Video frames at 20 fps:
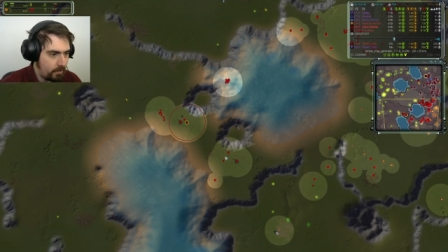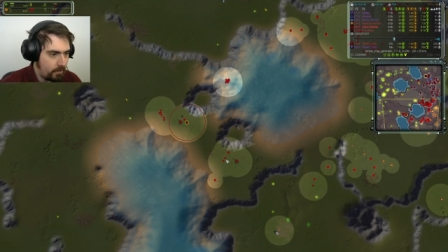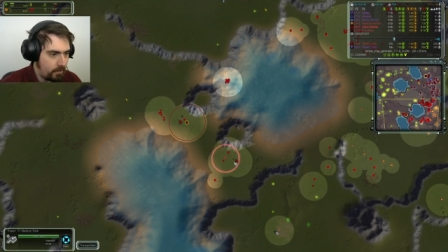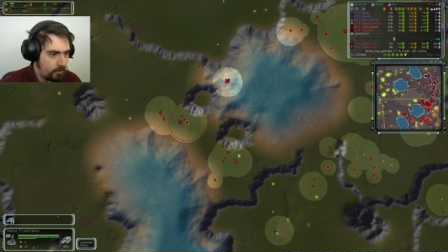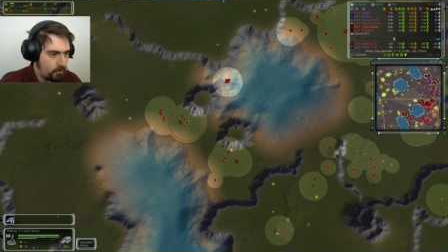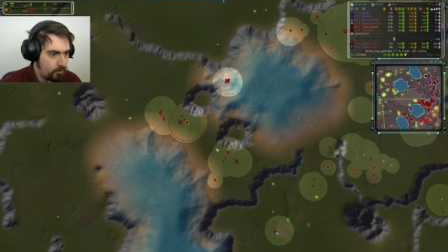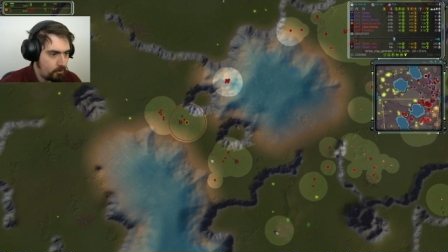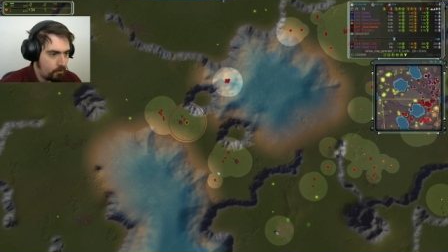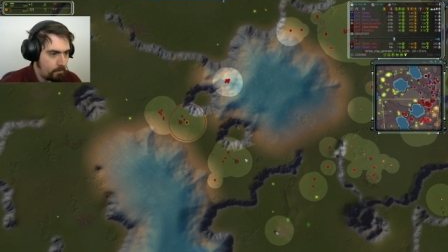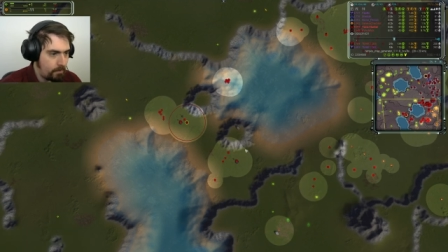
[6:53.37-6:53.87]

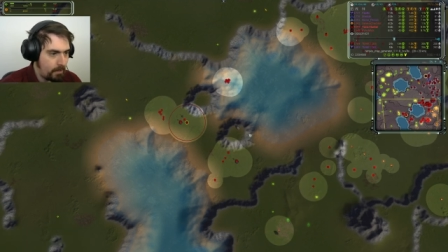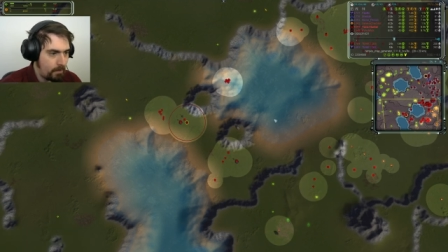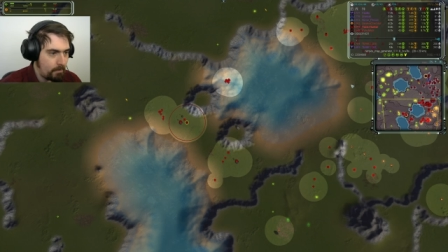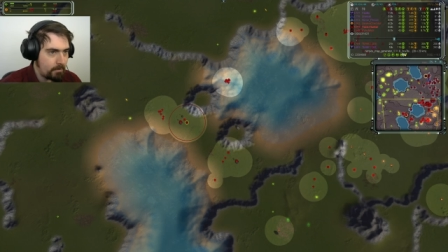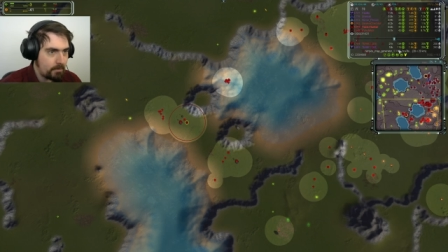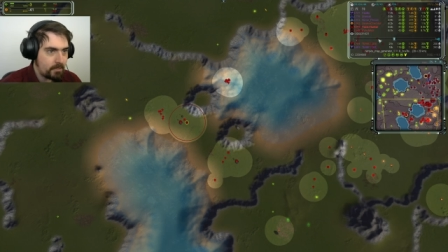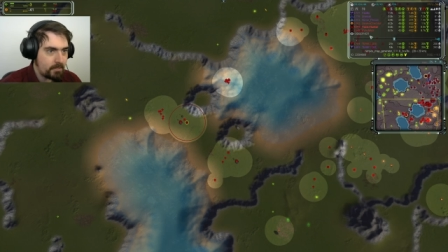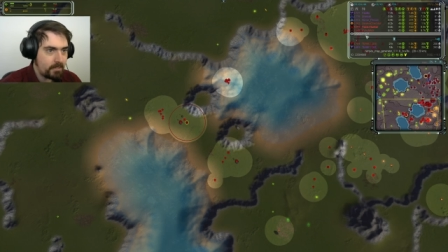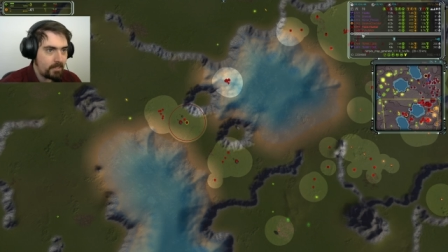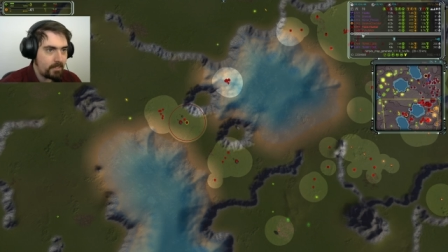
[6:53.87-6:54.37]
he should be
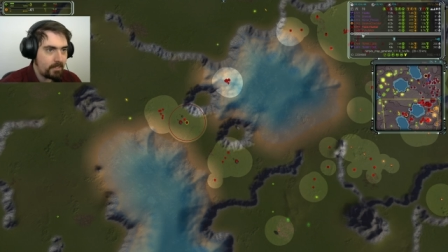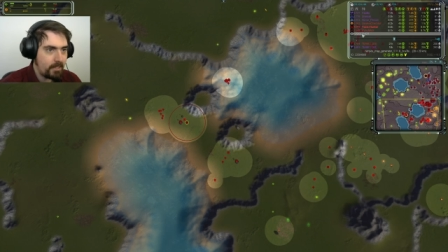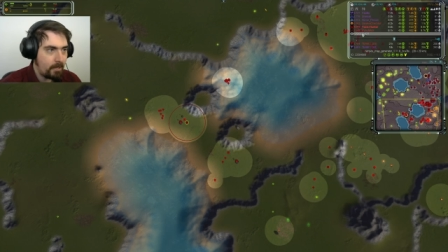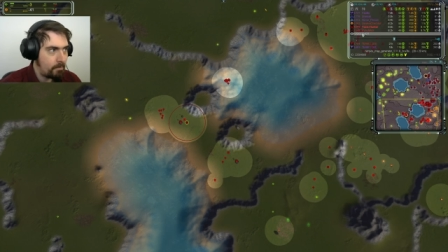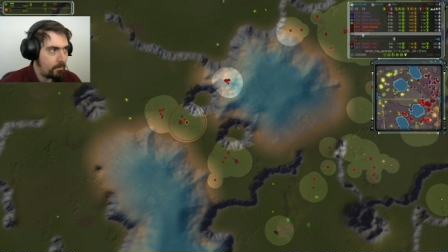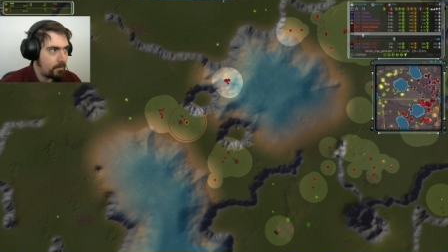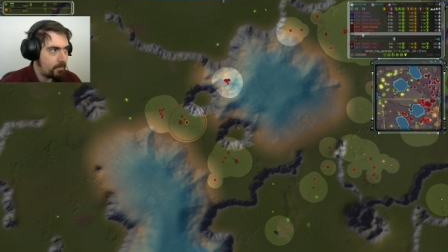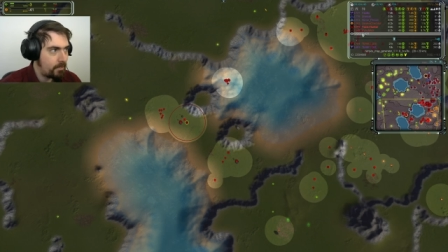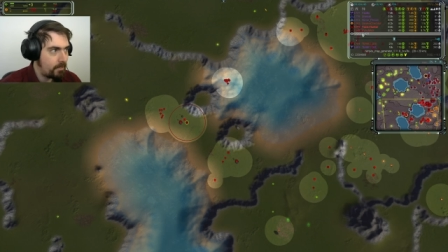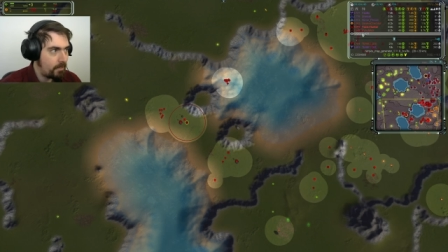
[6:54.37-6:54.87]
able to see
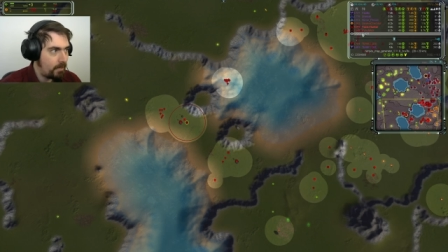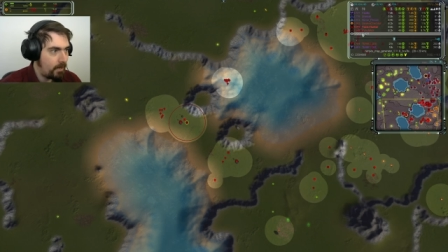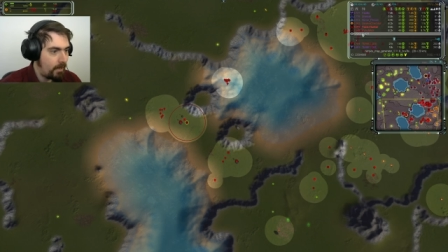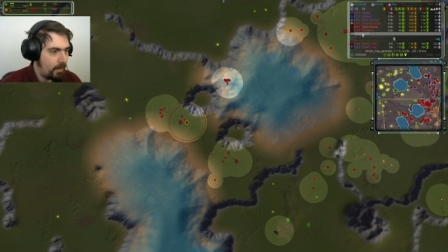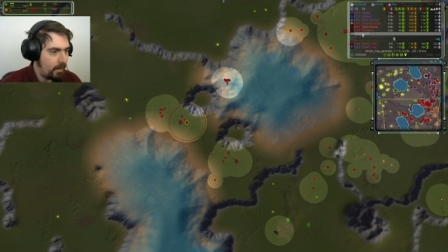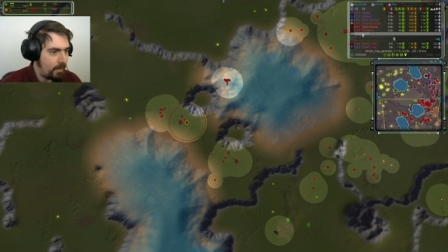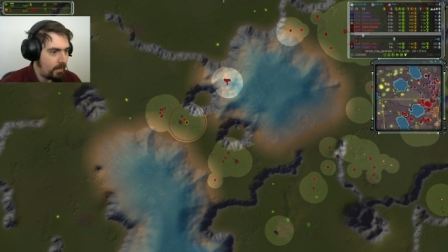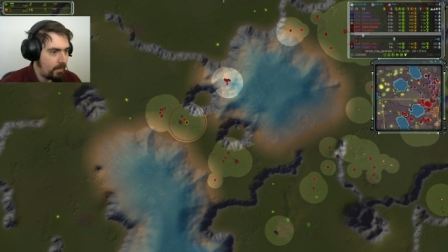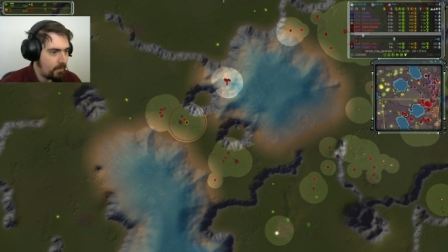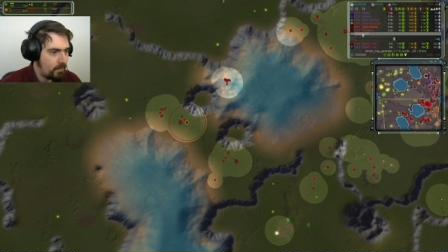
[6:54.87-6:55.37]
that. But
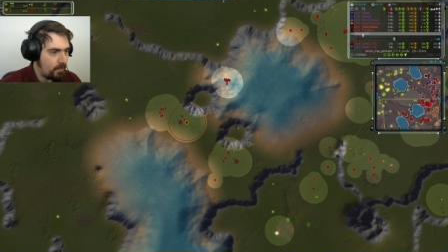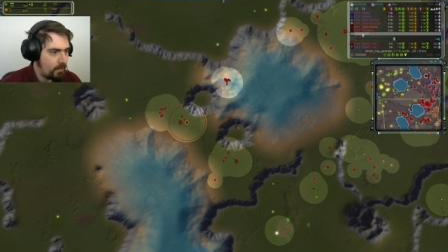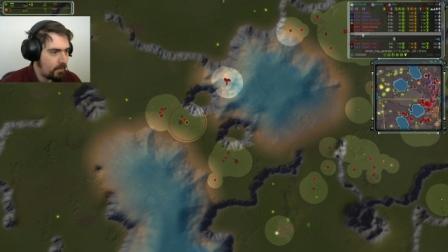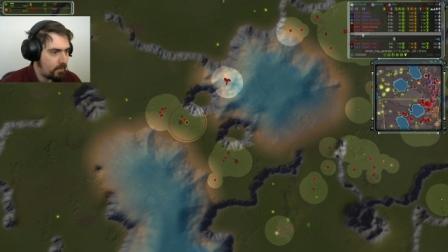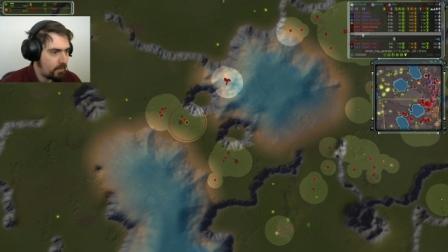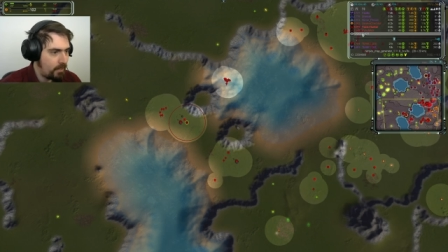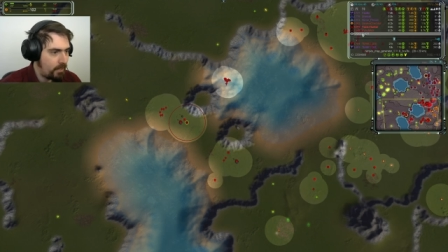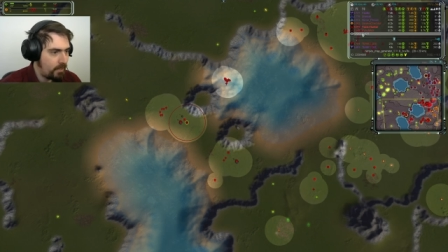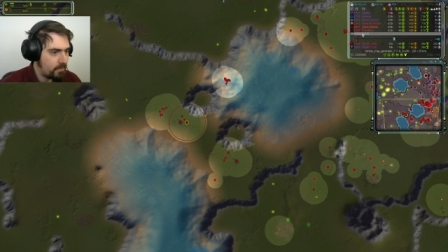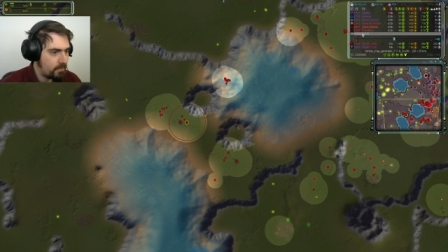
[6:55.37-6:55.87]
I
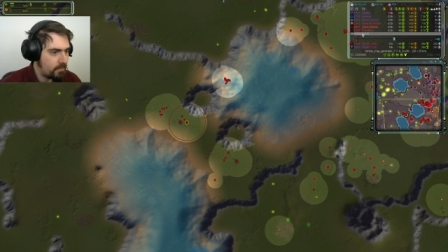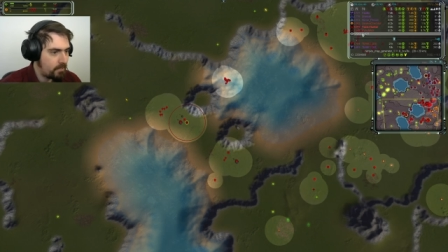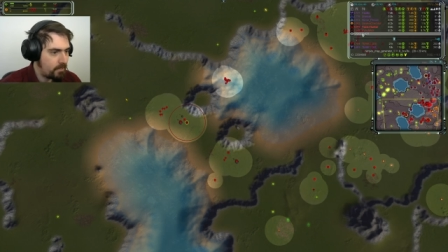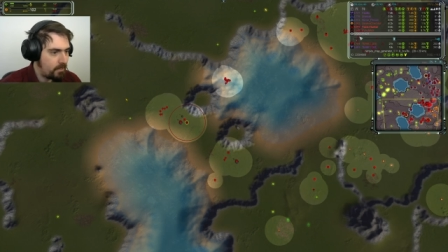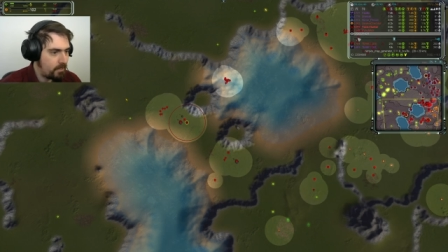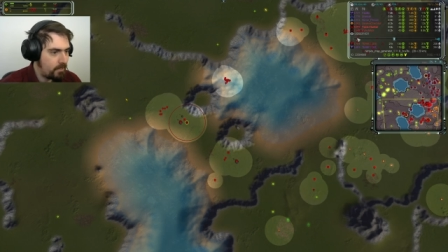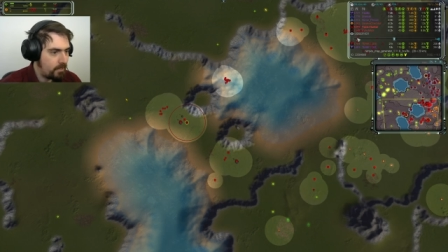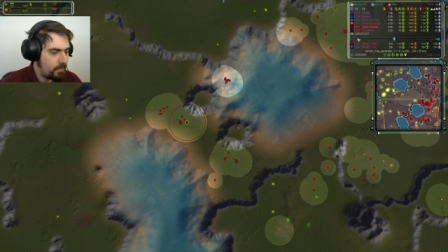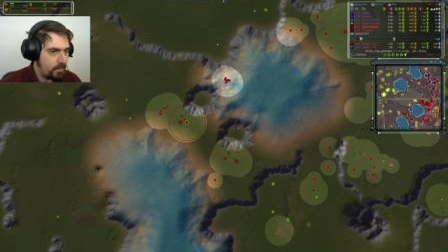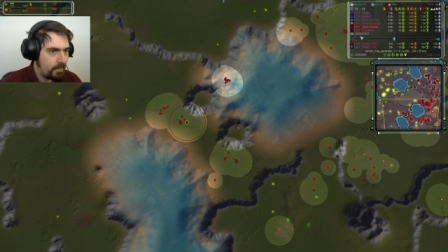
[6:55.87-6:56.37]
think that
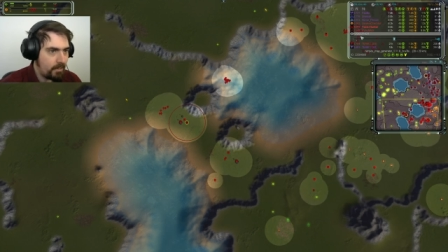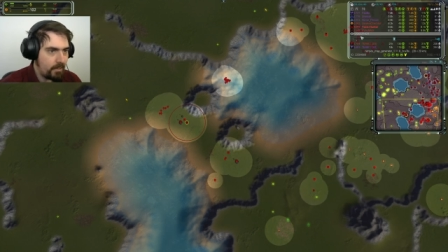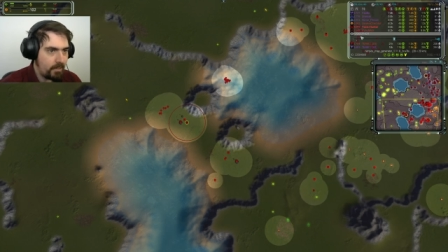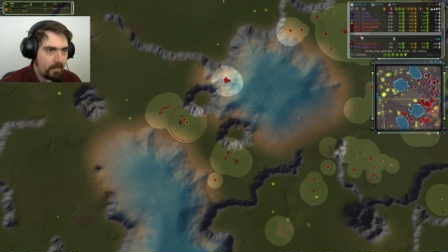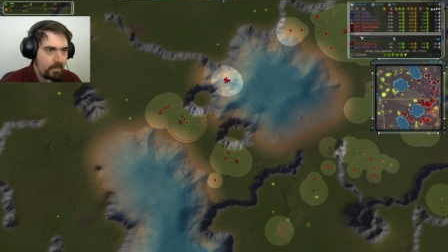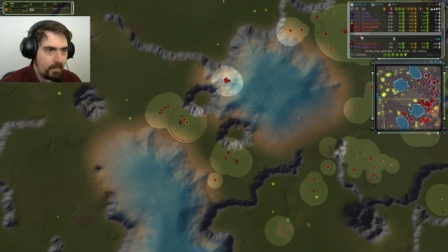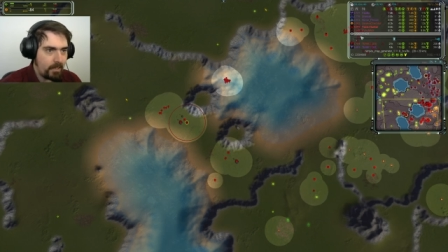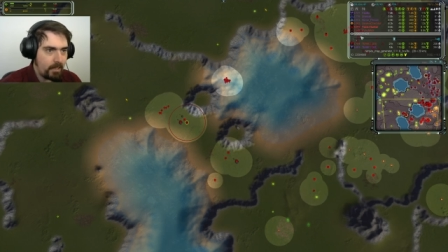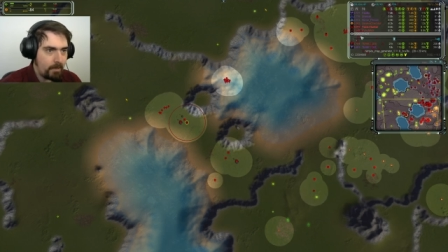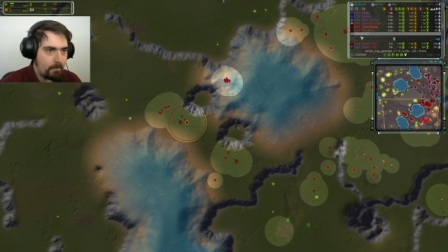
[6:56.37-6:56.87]

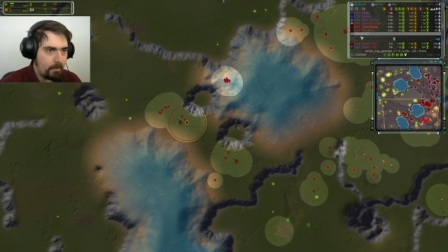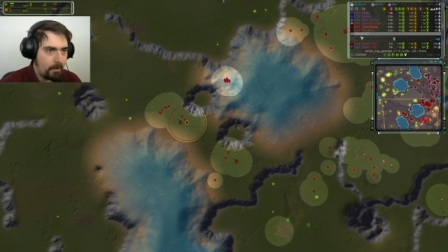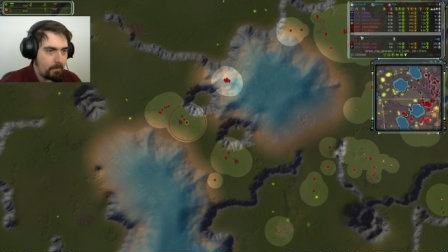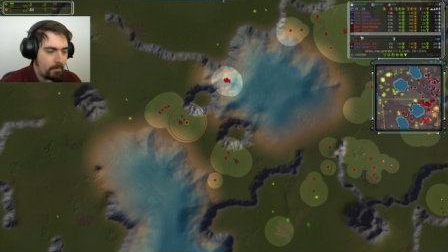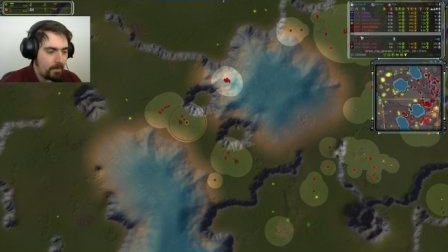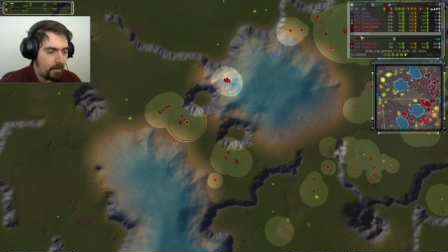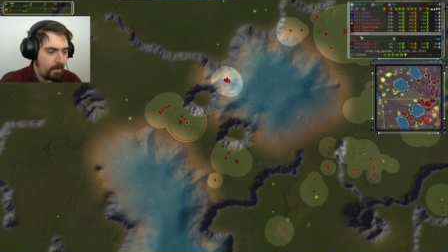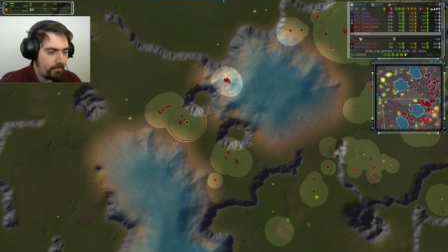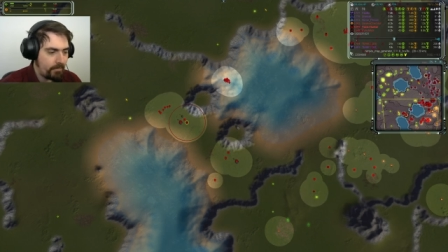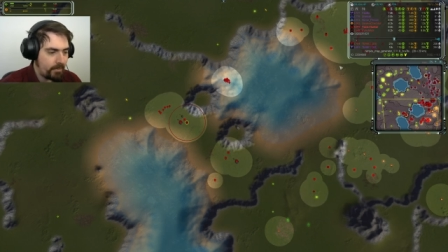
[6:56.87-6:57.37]
he might
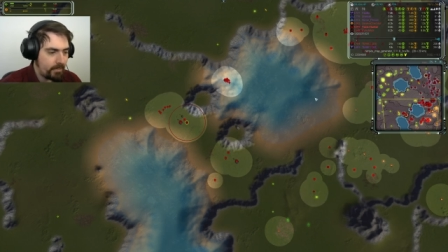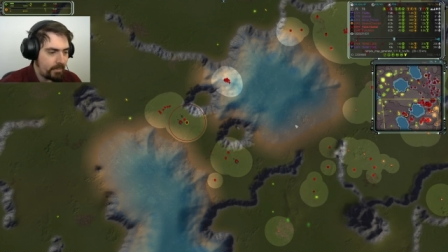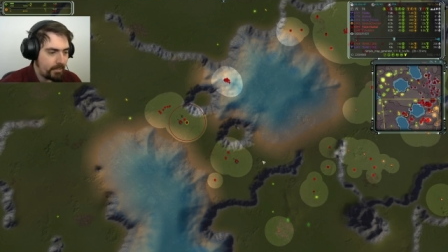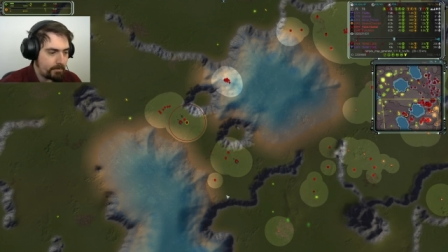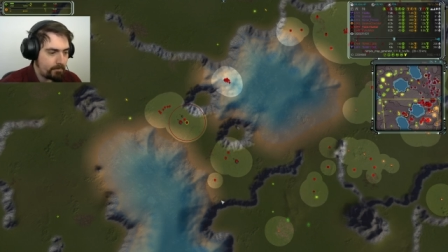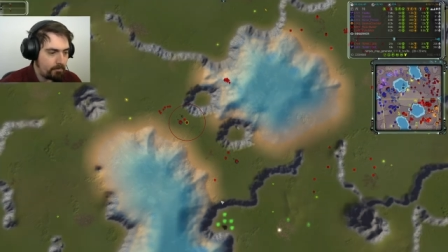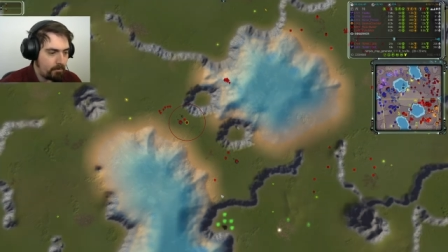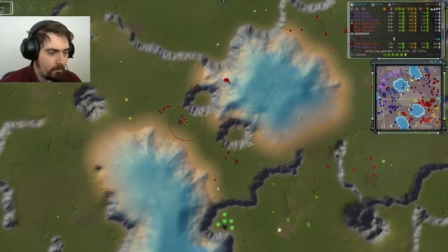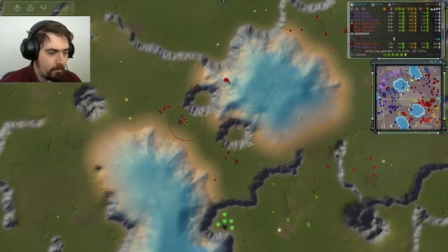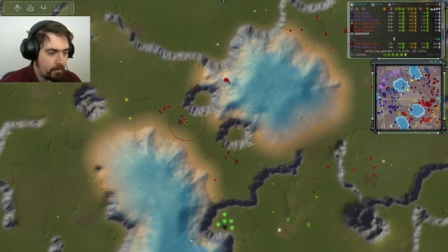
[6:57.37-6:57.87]
be having a
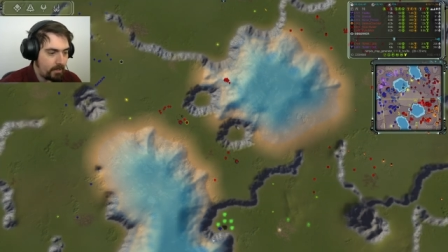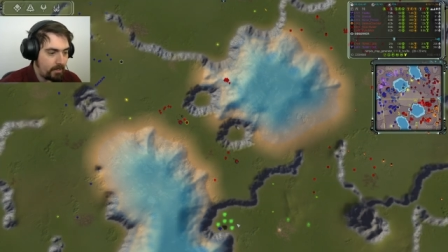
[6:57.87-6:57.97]
little problem.